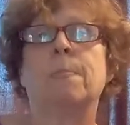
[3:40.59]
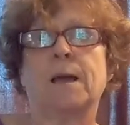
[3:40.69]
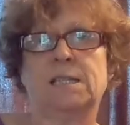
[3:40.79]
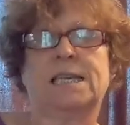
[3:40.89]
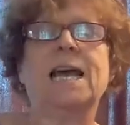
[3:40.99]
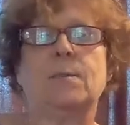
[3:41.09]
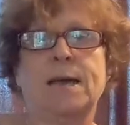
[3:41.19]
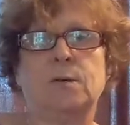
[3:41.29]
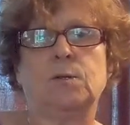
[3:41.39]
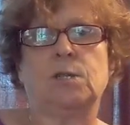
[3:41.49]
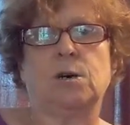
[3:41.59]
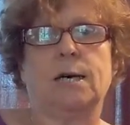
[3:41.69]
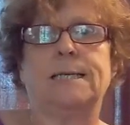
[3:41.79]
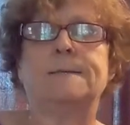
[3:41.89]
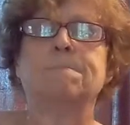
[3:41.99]
I sat him
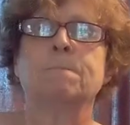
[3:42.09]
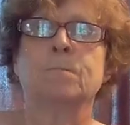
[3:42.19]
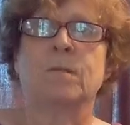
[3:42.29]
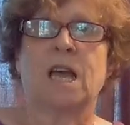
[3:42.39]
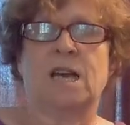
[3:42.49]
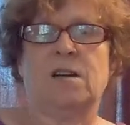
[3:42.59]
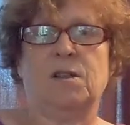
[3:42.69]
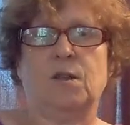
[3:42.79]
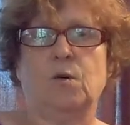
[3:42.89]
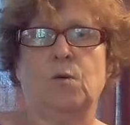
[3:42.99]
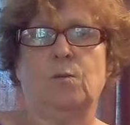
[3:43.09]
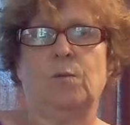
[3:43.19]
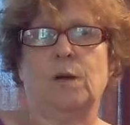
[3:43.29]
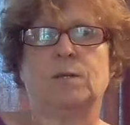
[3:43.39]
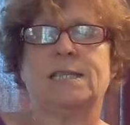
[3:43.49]
outside and I thought,
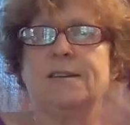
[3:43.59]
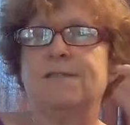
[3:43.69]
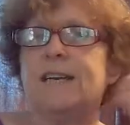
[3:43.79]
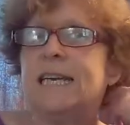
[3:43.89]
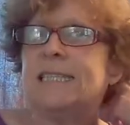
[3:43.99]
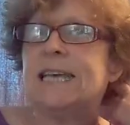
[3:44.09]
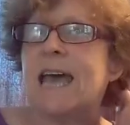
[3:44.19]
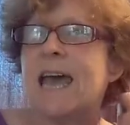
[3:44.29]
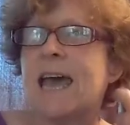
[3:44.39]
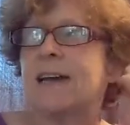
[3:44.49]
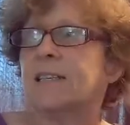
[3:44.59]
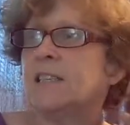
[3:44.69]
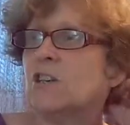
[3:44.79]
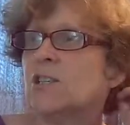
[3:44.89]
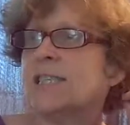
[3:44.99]
I was sniffing his hair because
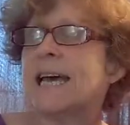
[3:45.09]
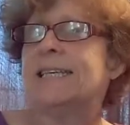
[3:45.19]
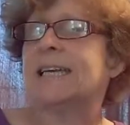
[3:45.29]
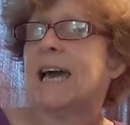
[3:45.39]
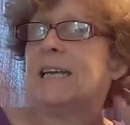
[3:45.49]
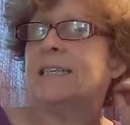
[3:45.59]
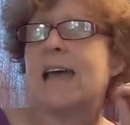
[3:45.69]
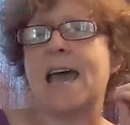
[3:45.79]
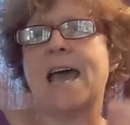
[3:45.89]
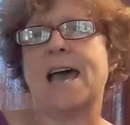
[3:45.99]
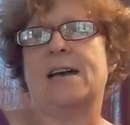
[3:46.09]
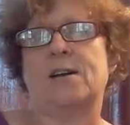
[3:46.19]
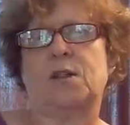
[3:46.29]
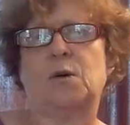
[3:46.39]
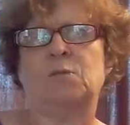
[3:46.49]
he's got sandy coloured hair, and I
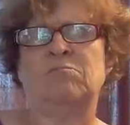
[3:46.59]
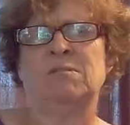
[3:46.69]
thought,